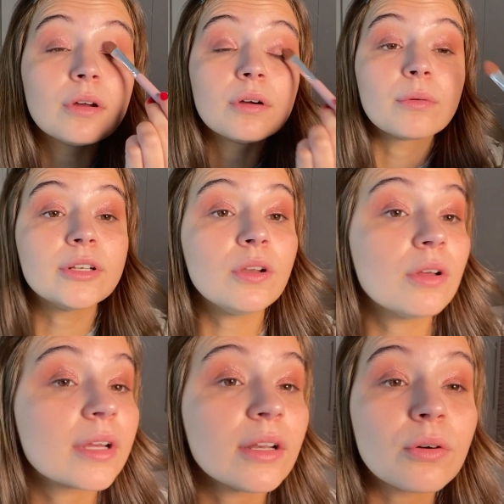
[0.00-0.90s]
When you
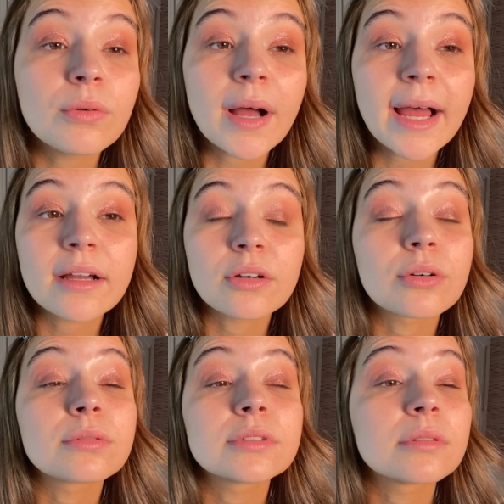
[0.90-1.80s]
look in all
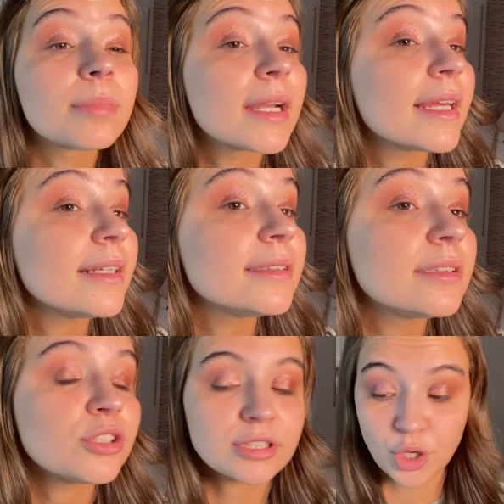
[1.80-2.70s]
angles, please
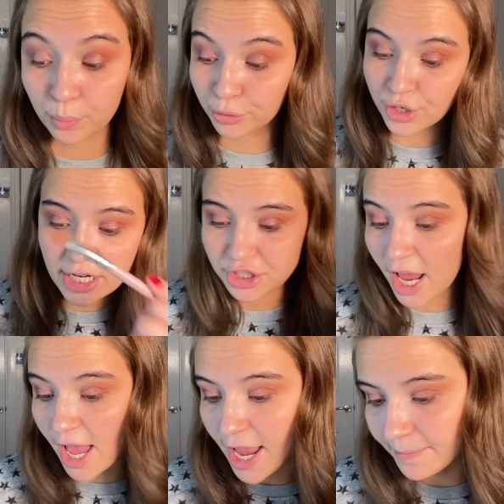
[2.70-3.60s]
just appreciate.